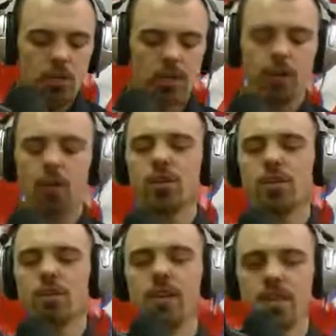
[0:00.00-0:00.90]
The
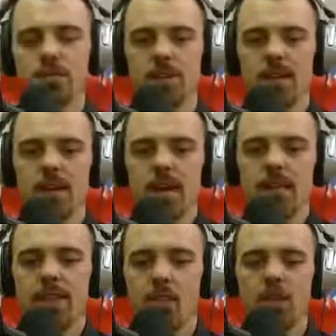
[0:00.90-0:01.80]
first investment
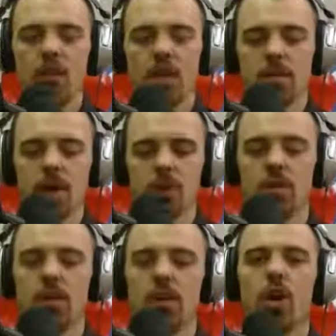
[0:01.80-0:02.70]
that we talked about
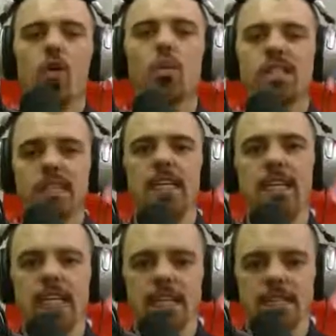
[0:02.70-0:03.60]
earlier was
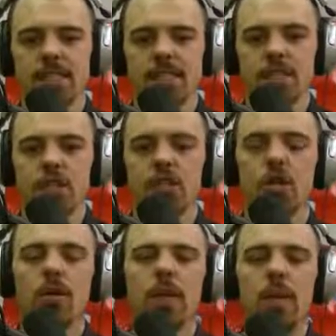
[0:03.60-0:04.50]
CDs.
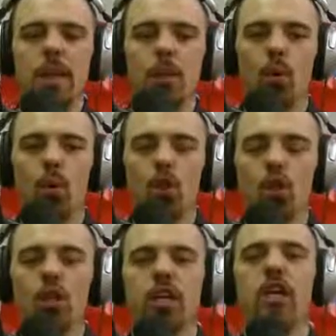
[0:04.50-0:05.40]
So many people are
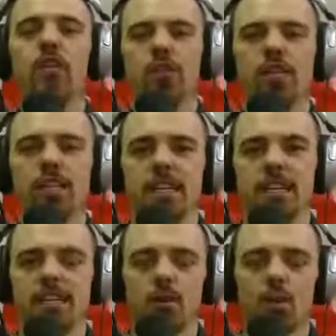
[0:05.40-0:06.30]
looking for
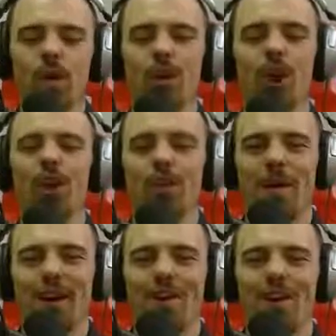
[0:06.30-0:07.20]
CDs, and we call
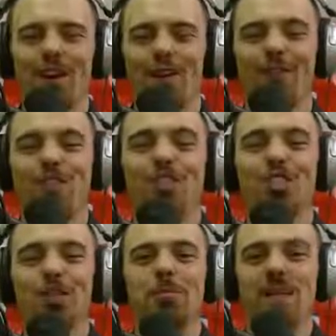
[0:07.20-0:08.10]
them at our office
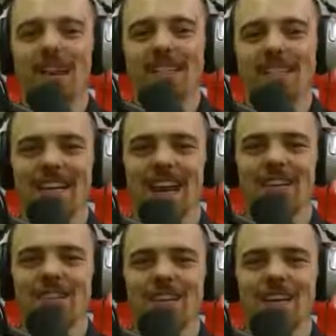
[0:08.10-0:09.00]
GBS
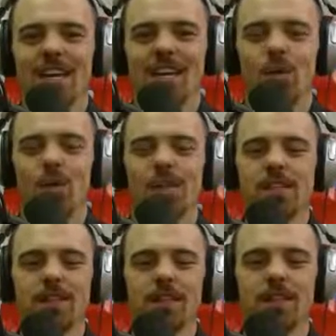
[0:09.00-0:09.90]
accounts. They want
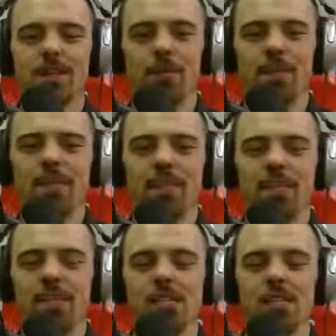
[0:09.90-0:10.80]
safety from these
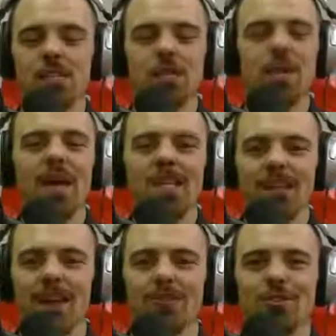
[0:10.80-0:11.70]
CDs, but GBS
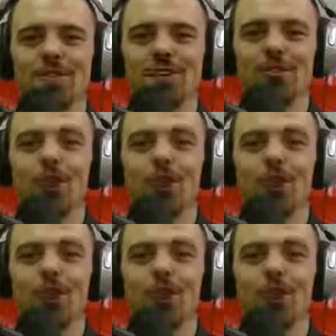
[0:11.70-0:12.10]
account stands